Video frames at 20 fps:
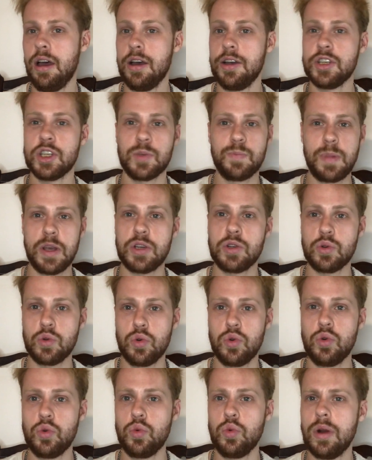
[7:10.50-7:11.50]

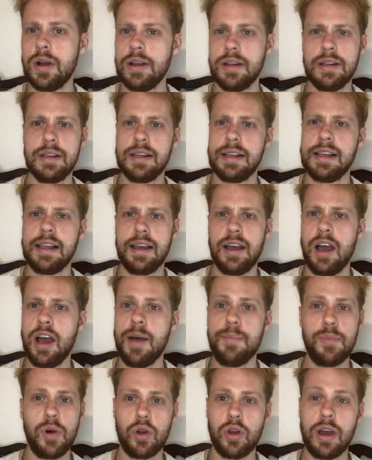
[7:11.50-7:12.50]
special
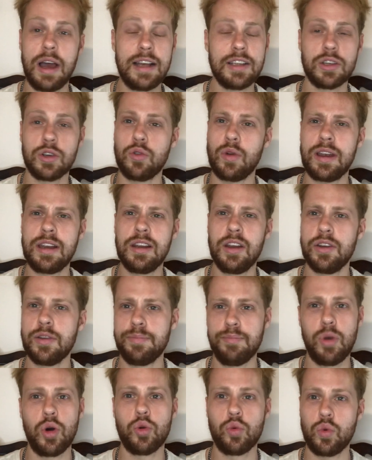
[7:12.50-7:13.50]
model, has a great load of
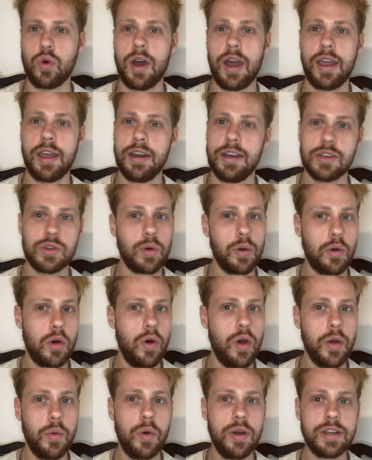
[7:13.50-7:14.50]
model work in it. So I'm
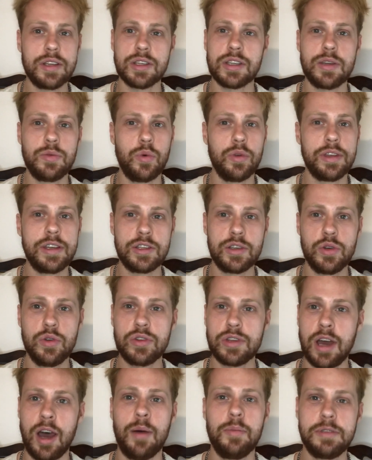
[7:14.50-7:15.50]
quite waiting to see what they do
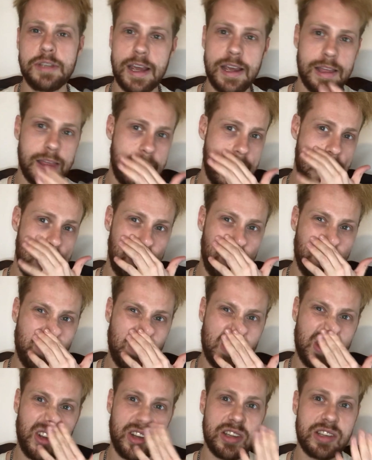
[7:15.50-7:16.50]
to update that. I
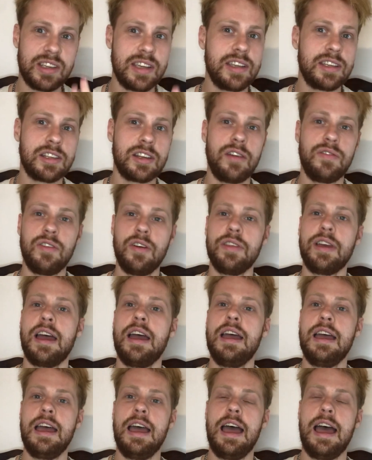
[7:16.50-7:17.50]
always like seeing stuff like that.
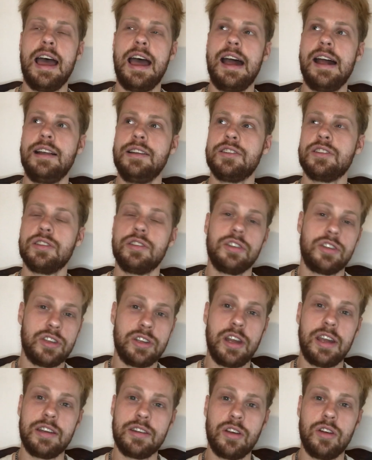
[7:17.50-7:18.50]
And the
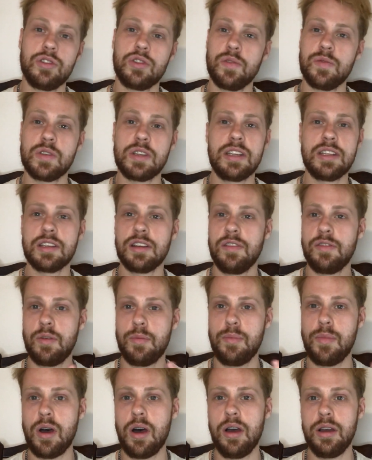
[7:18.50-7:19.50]
Snake Dance obviously is another
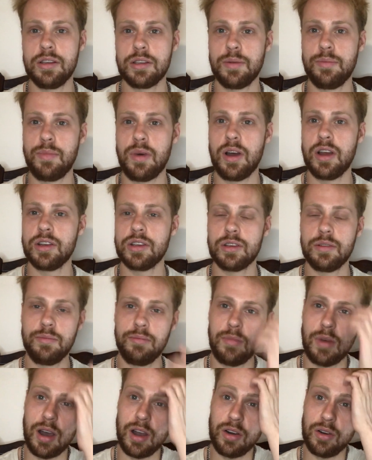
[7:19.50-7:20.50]

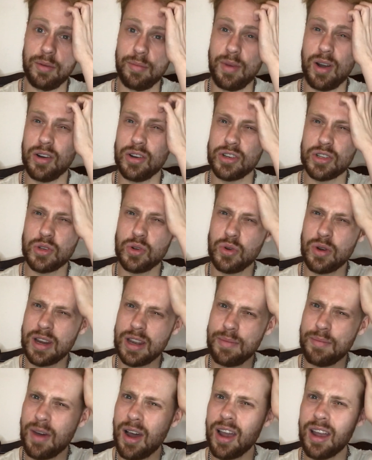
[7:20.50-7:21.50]
Maya story.
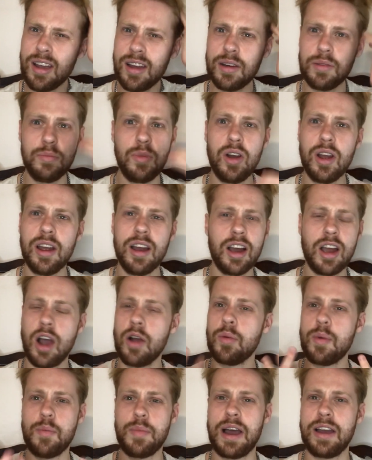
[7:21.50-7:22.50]
Maya. I
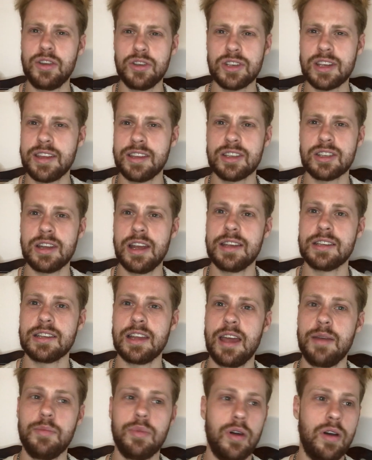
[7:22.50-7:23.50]
can't remember how you say the snake's
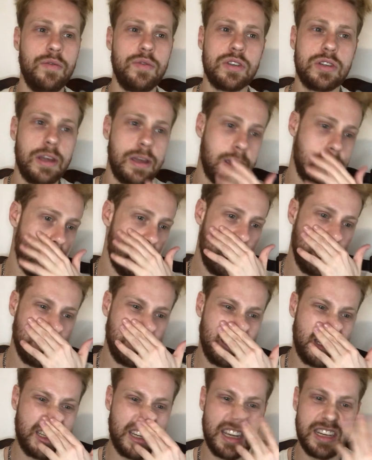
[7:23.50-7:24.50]
name, but obviously
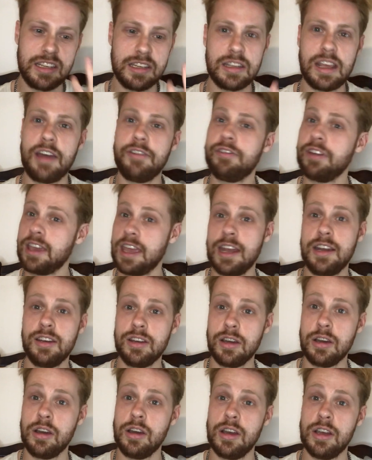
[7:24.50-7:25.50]
they did that for
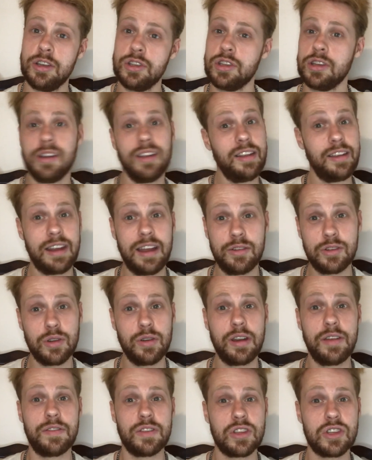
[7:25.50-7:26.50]
Kinder, so they're now
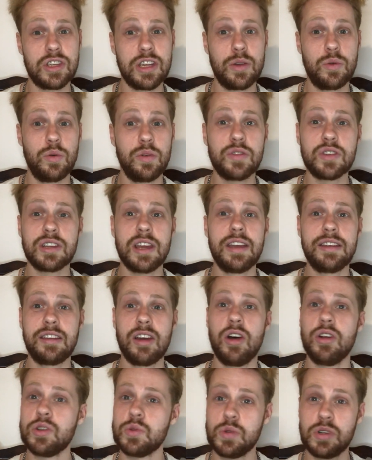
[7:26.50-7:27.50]
doing it for the sequel of Snake
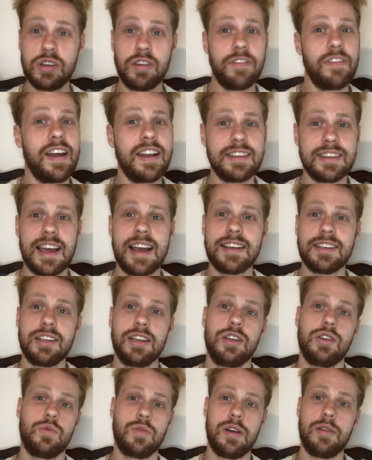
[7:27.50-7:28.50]
Dance, which is
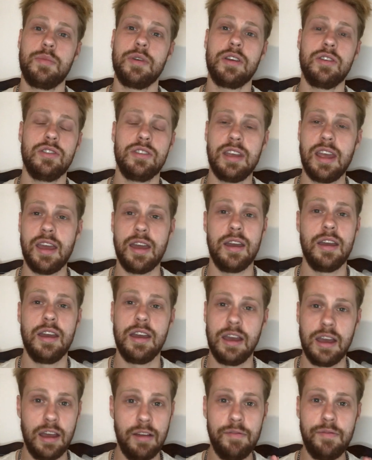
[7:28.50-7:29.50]
fantastic as well, because yeah,
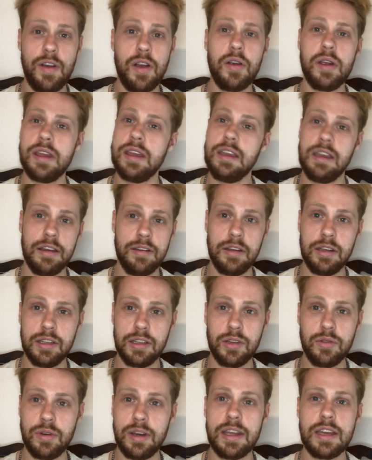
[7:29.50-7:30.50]
very
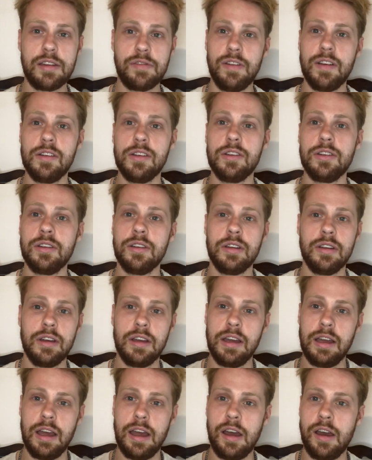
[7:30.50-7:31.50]
unique villain.
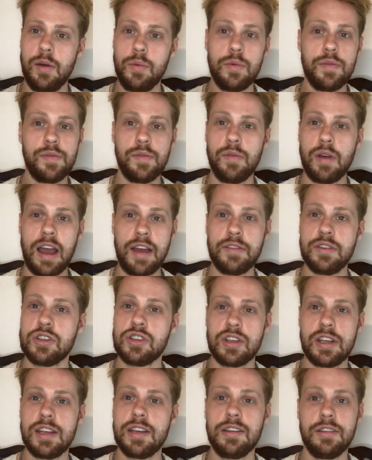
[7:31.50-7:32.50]
We haven't
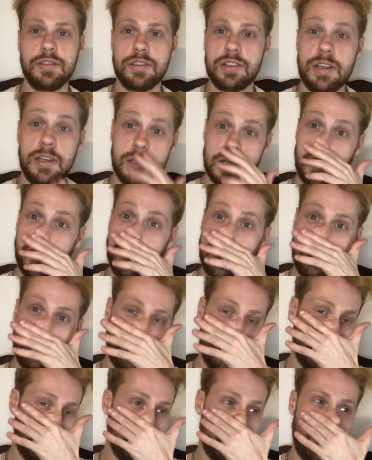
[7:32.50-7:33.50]
seen since the 5th
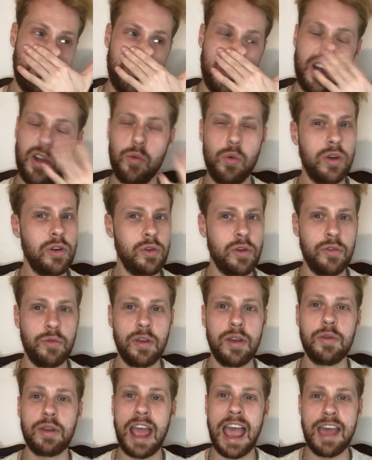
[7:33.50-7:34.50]
Doctor era. I wonder if
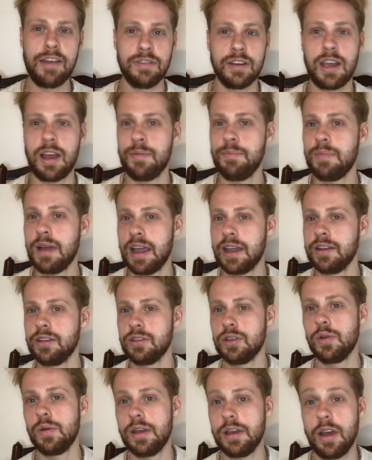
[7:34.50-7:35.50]
they would ever come back and
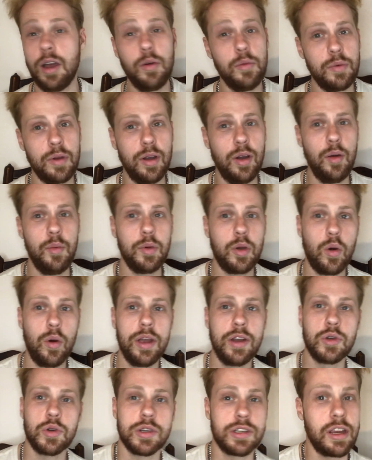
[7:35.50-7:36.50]
do it. That would be quite
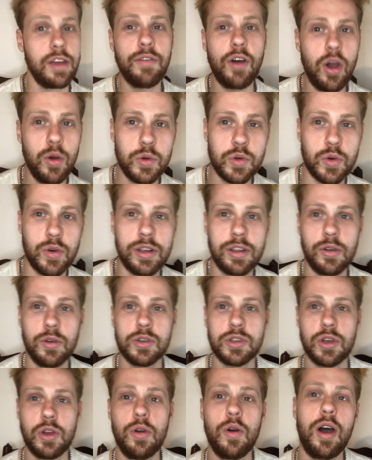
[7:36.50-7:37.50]
interesting. If I was running
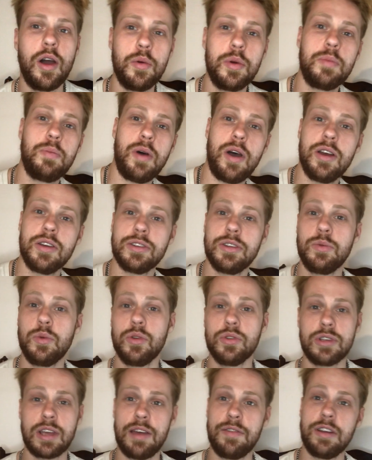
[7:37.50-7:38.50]
Doctor Who, I would personally
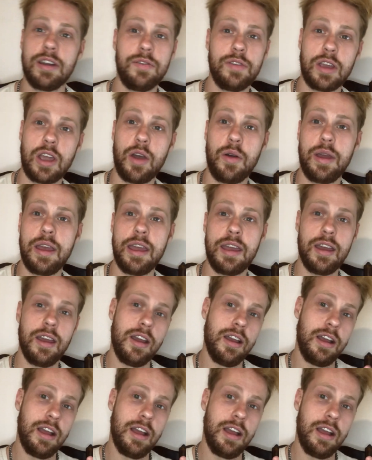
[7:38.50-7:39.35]
want to have another go at it.